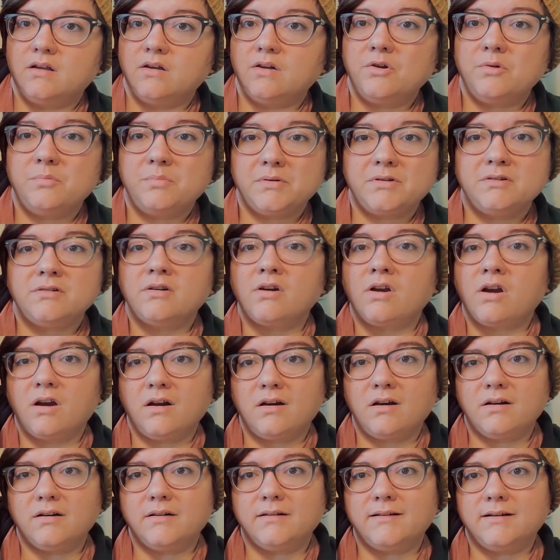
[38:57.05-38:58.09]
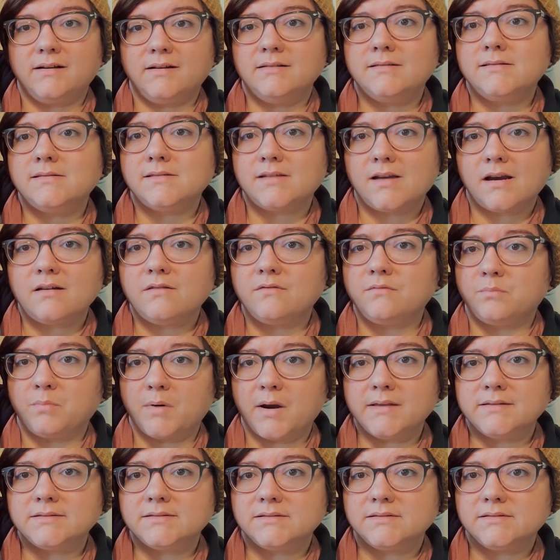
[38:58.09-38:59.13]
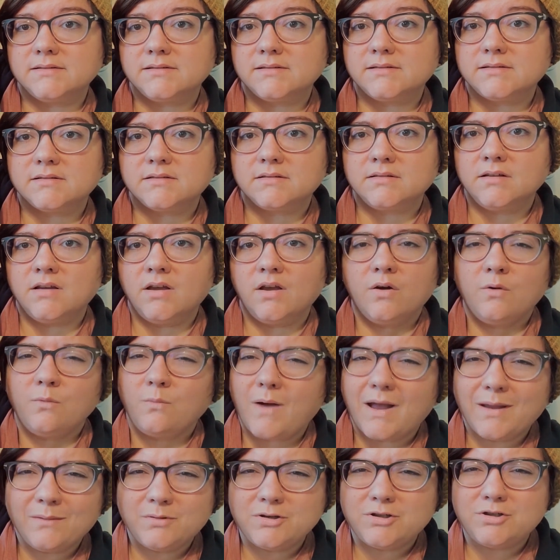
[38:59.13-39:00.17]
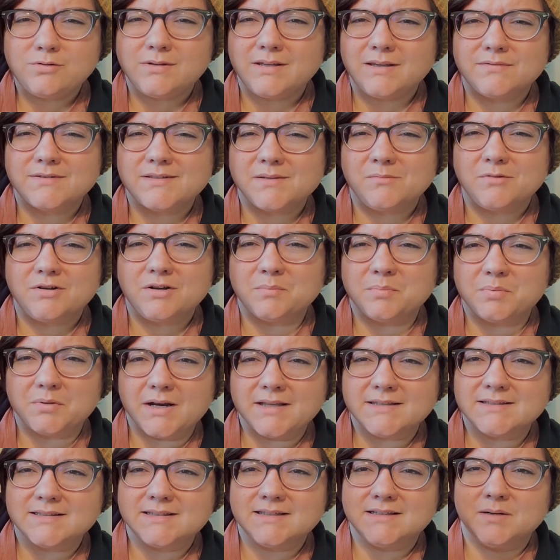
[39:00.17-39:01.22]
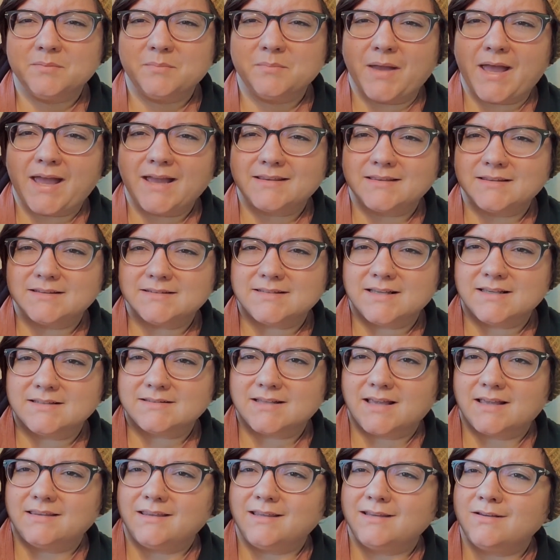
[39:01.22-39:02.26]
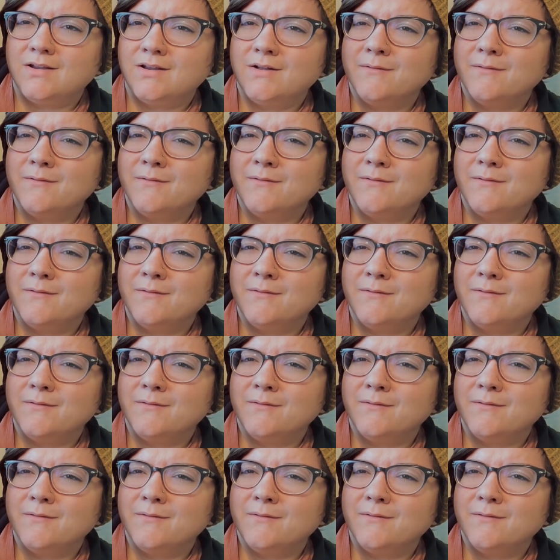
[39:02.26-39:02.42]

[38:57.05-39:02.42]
Open your heart instead of presents. Why would you give someone a present in a bag that says that? Like,